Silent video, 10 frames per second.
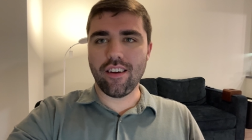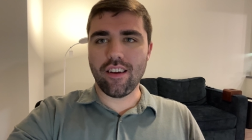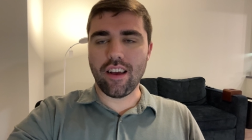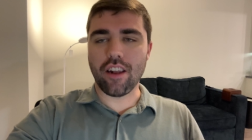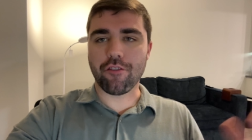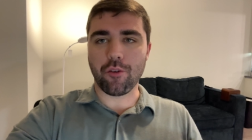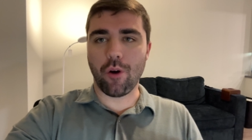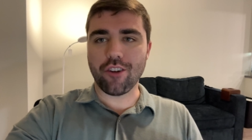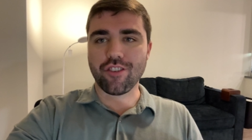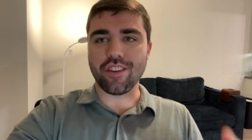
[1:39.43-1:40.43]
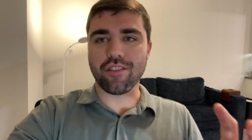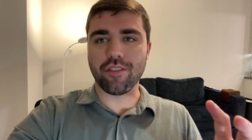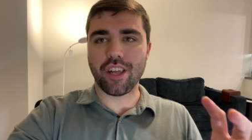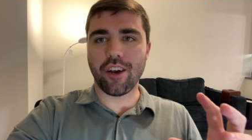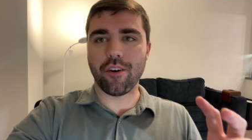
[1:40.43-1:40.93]
And if you're watching this
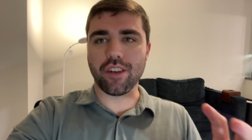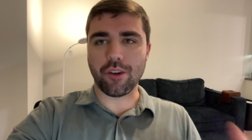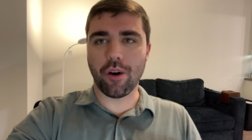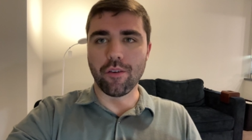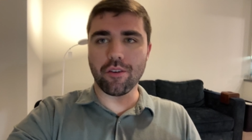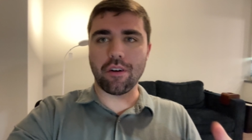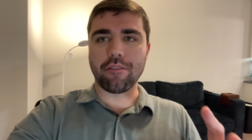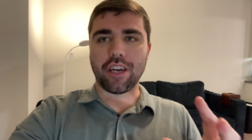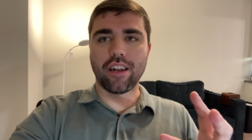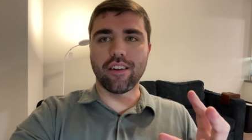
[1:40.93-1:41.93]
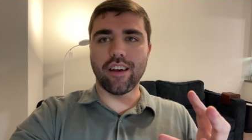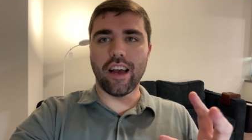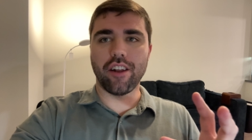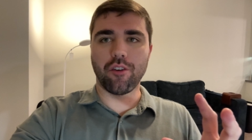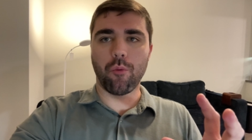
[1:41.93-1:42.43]
video and you own a Rivian
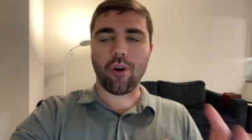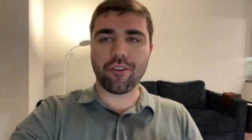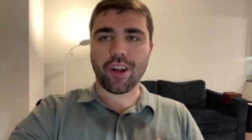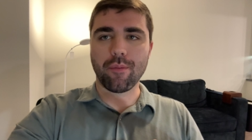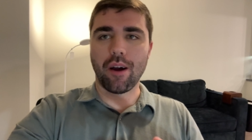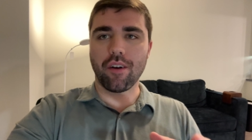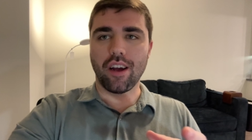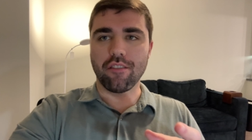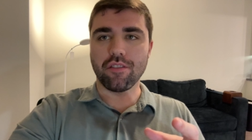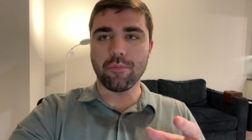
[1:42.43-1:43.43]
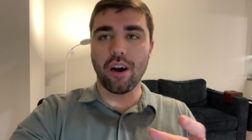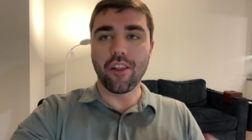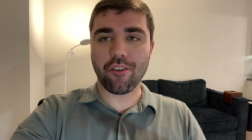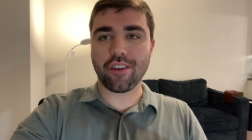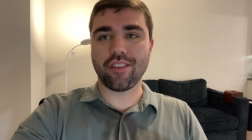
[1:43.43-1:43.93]
and you're wondering about kind of some
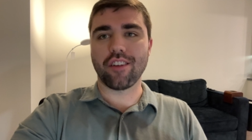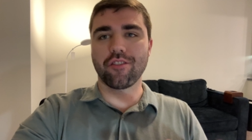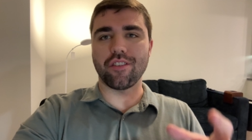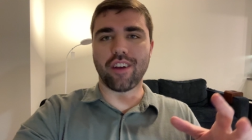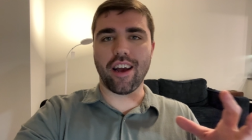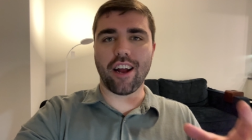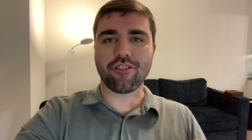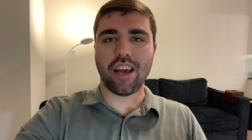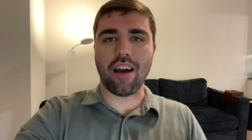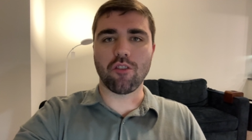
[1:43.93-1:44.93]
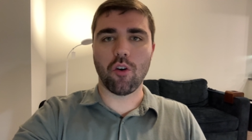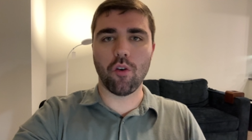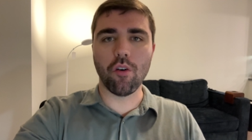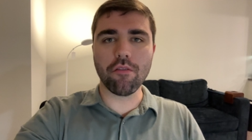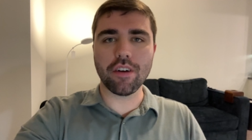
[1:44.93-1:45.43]
other accessories, I actually have a
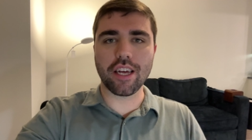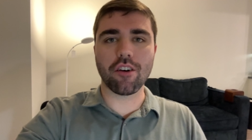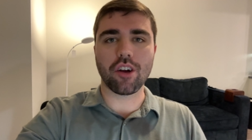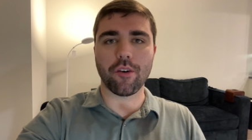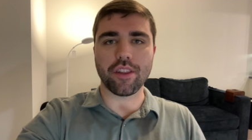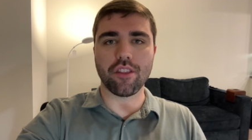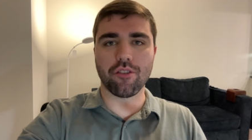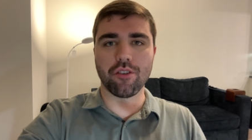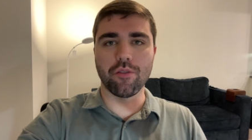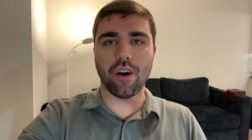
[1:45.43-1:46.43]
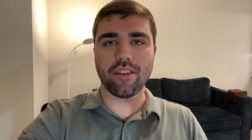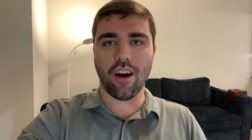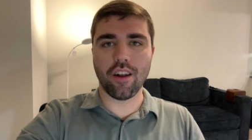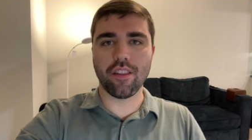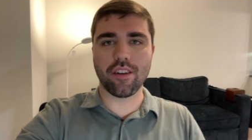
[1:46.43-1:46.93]
whole video going through a
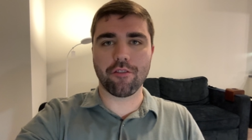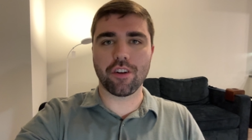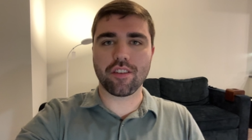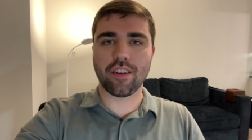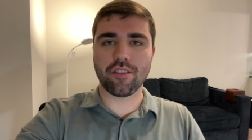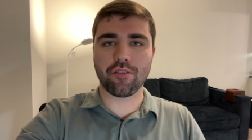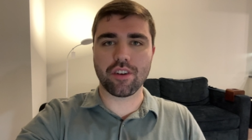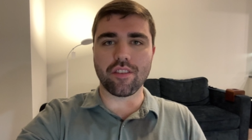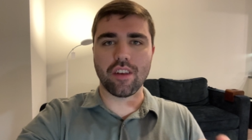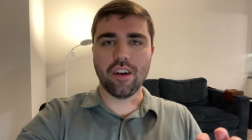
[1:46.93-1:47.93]
ton of the different accessories,